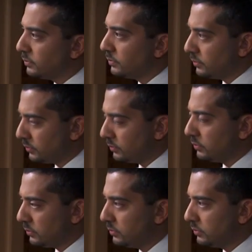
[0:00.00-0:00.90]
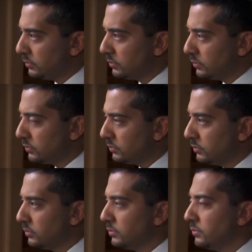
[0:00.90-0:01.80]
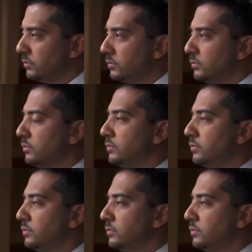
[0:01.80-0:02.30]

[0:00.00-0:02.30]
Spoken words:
The person shown says nothing.